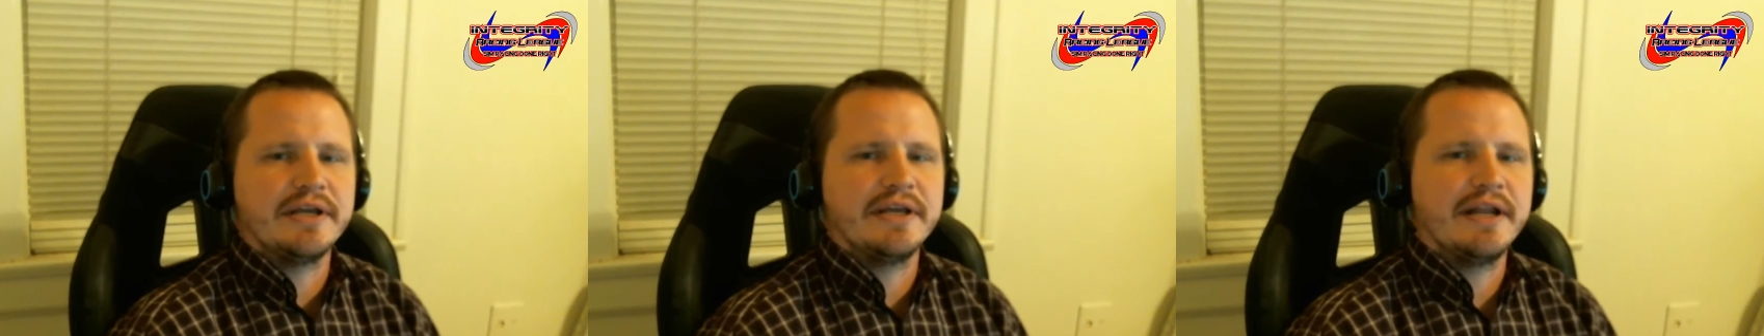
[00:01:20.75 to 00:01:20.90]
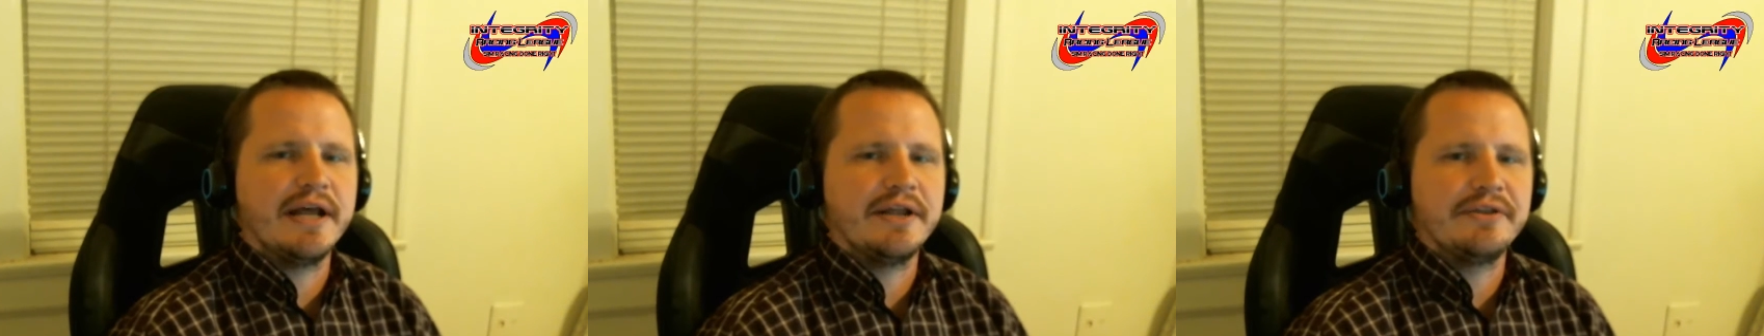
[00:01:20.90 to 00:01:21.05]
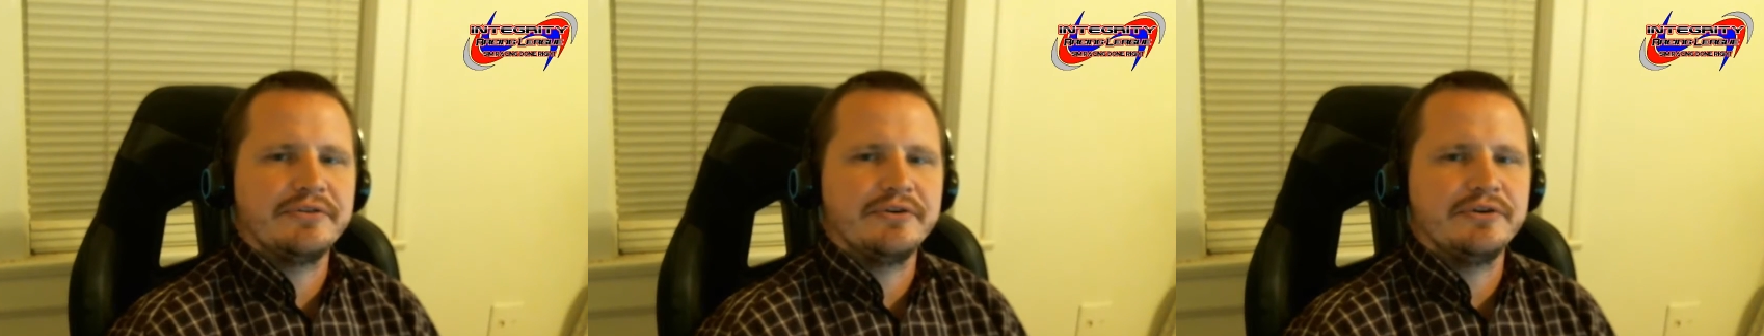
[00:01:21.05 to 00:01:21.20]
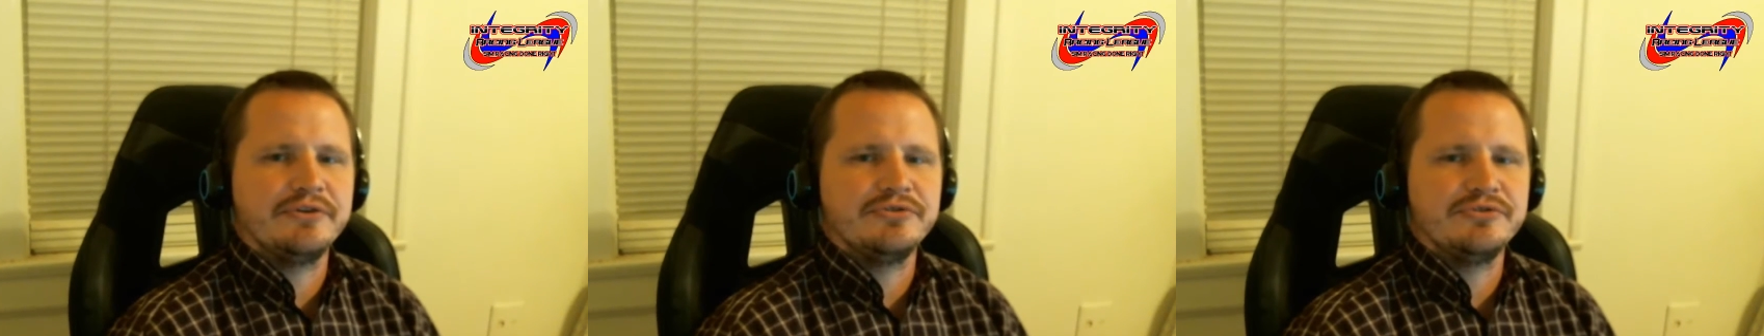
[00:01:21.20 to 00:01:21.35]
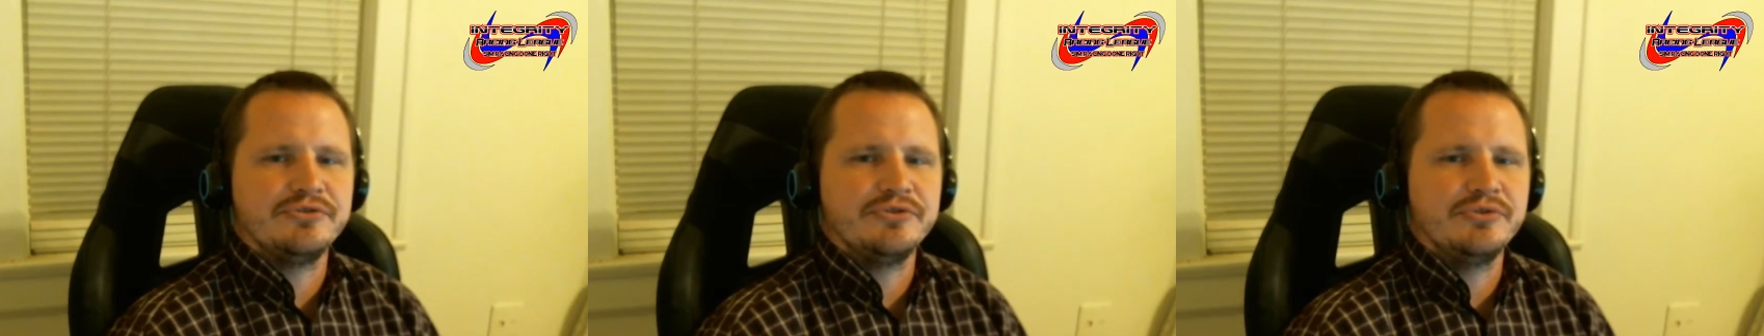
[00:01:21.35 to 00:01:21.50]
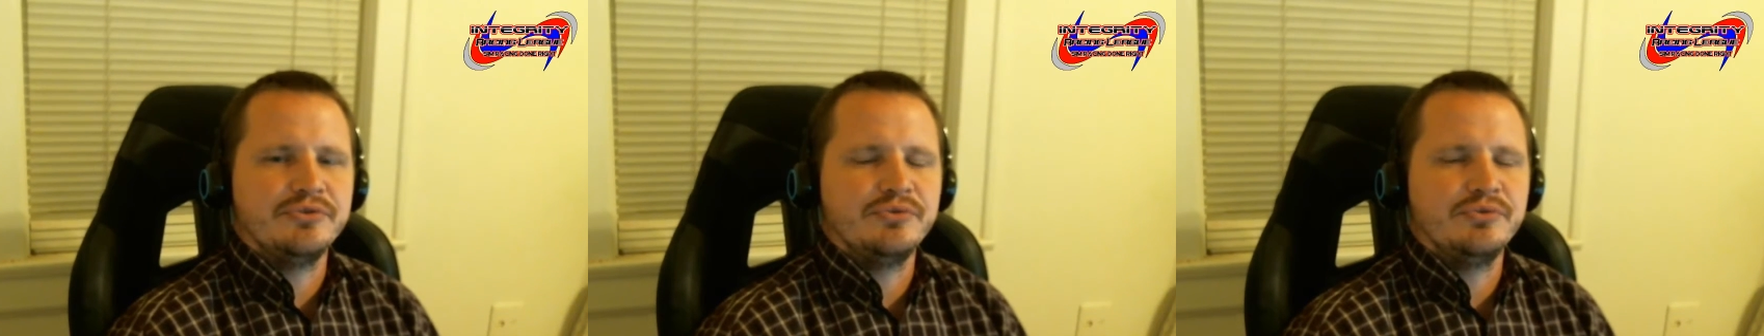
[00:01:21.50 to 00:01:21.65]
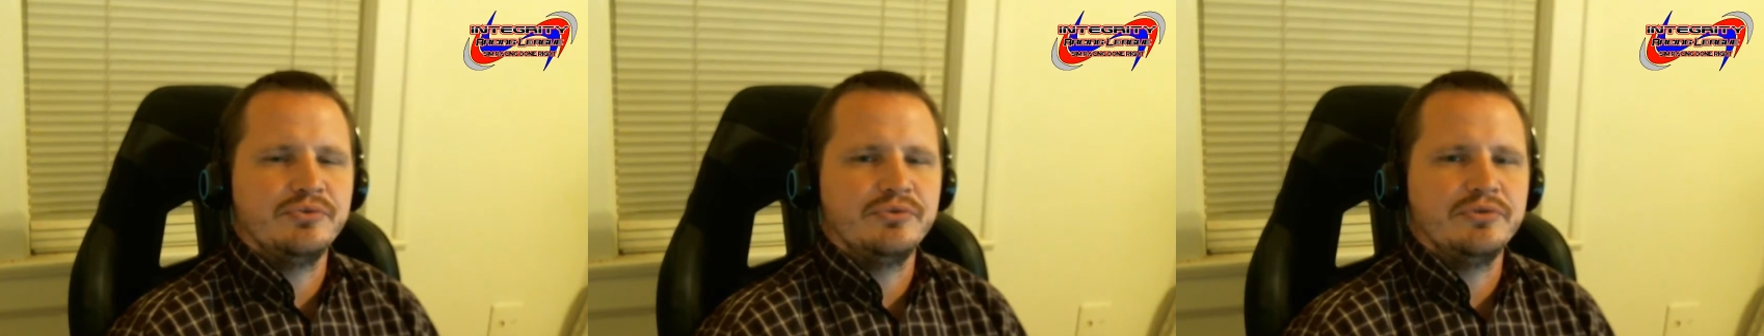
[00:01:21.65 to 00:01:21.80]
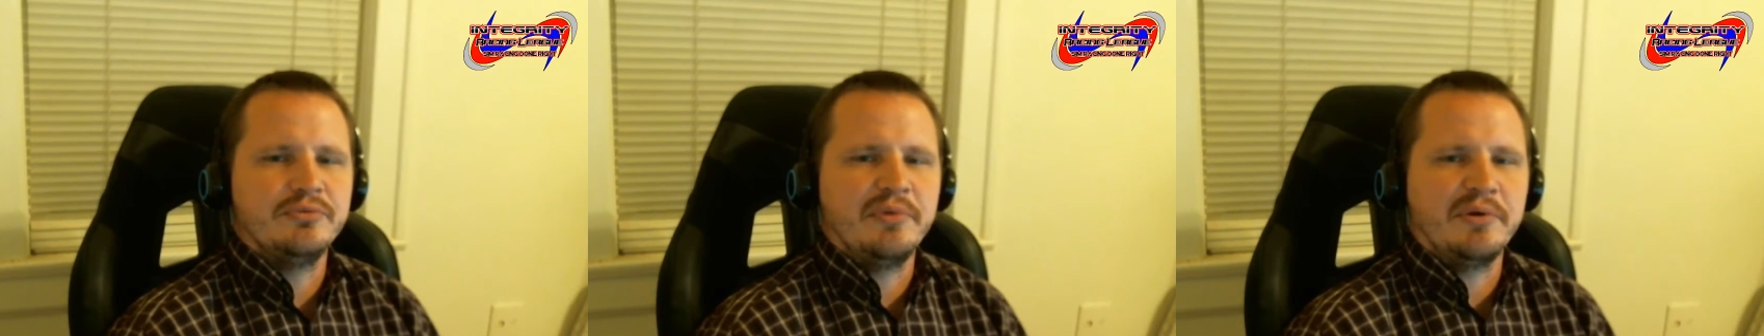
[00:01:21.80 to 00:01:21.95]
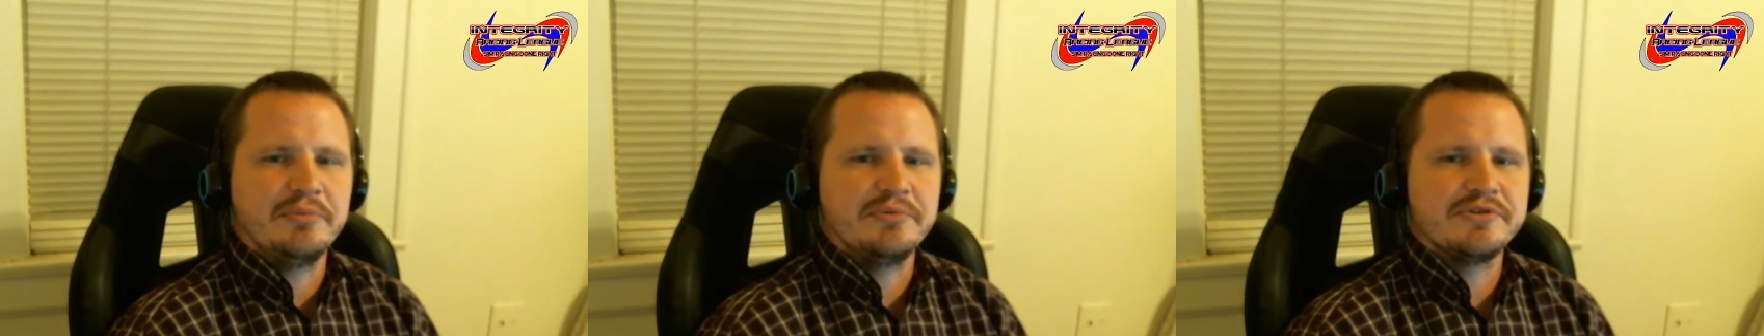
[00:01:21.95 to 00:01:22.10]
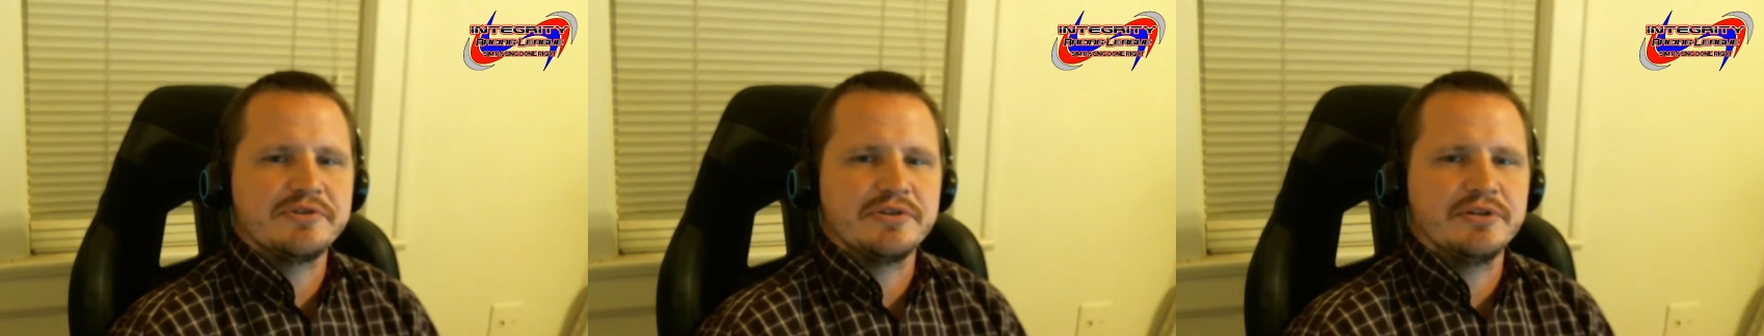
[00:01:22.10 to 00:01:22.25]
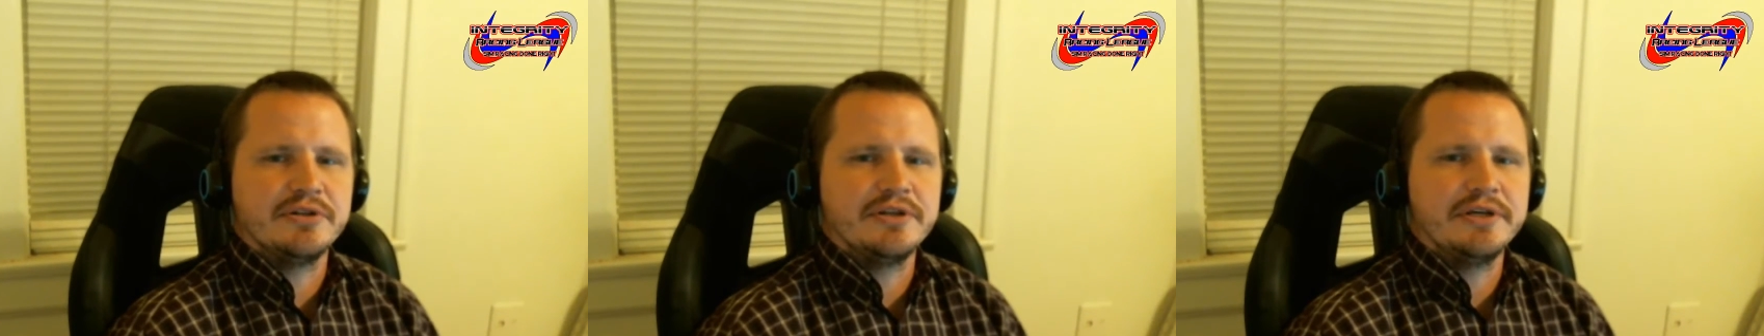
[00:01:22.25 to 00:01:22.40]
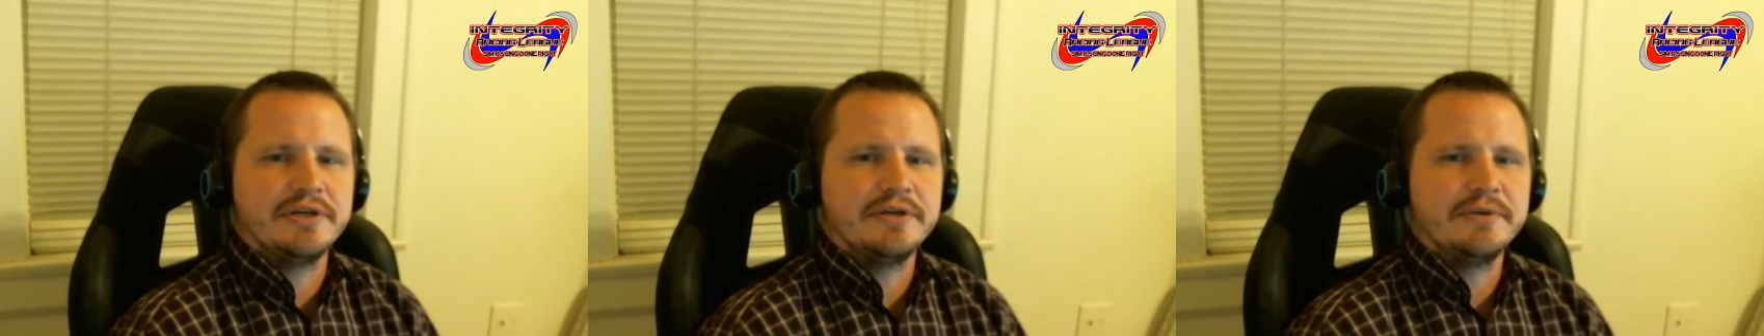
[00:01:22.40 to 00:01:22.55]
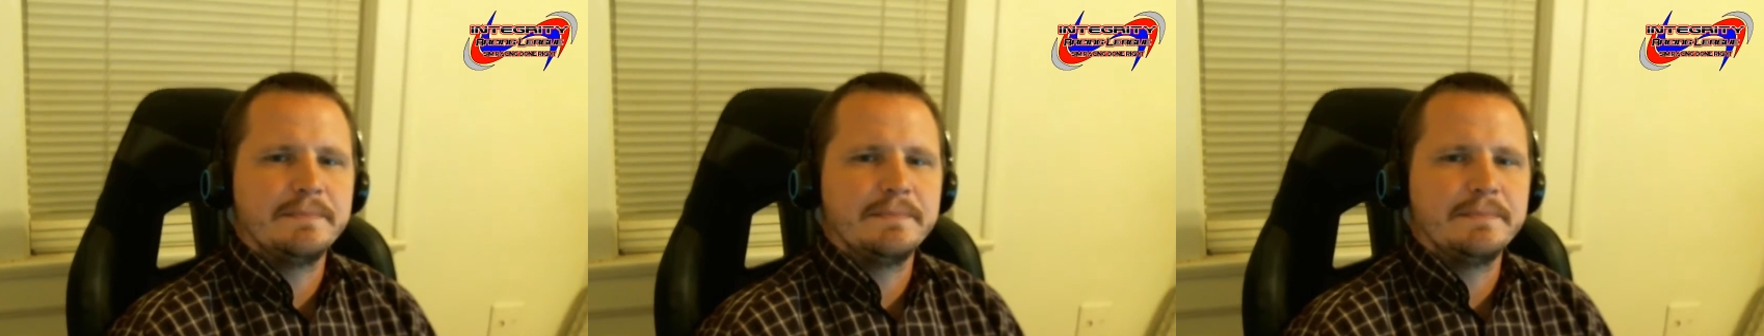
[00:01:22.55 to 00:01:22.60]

get out there to the members of the league.